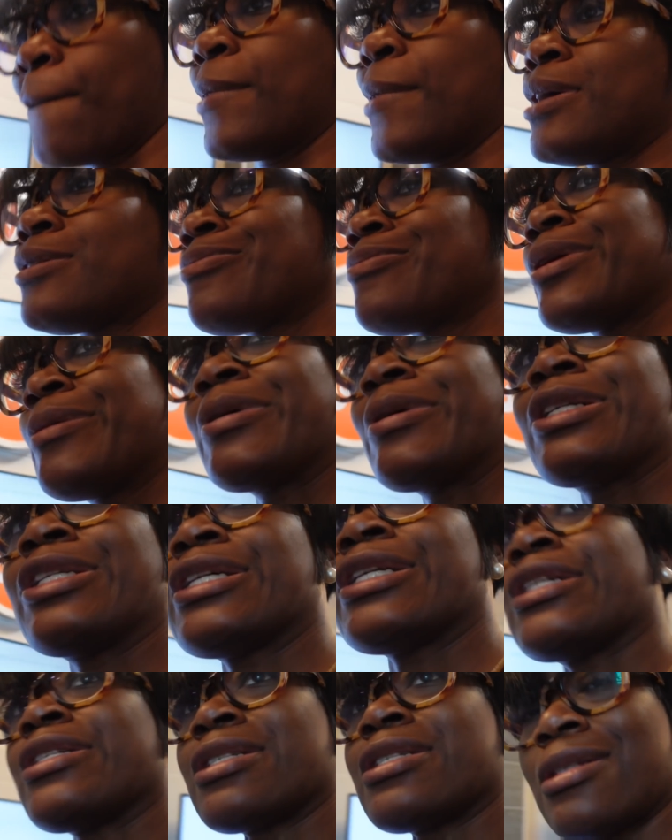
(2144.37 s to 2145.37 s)
that's pretty much
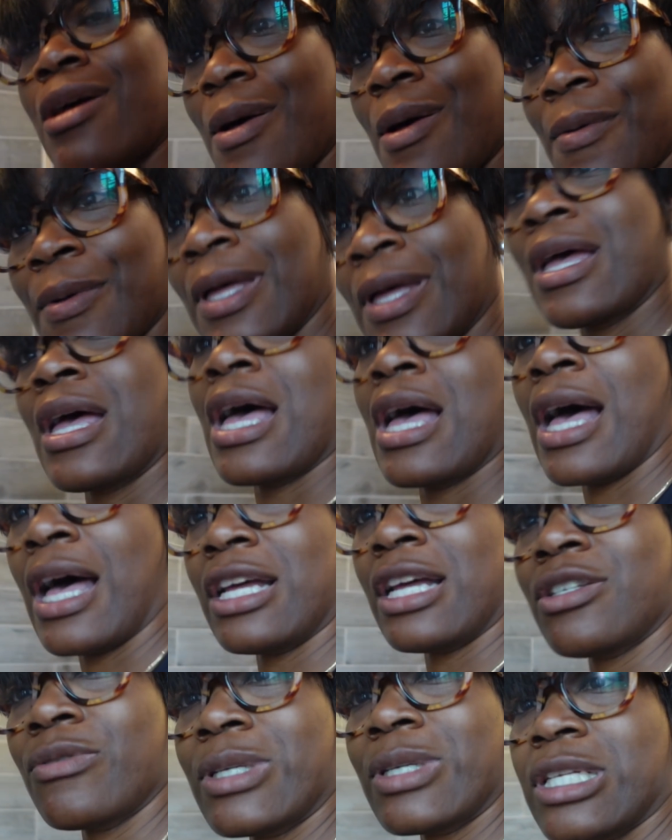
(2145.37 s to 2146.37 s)
it. So
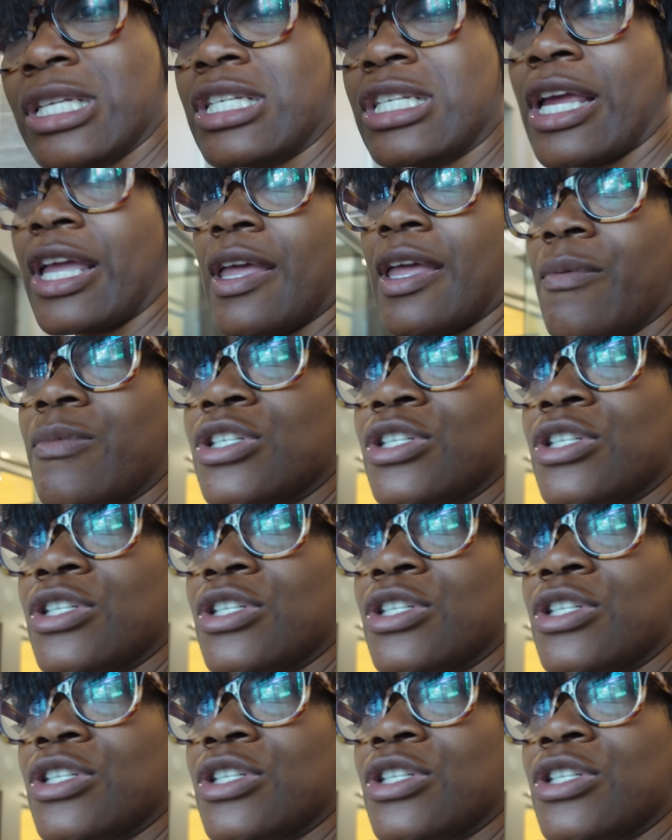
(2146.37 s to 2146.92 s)
I just wanted to check in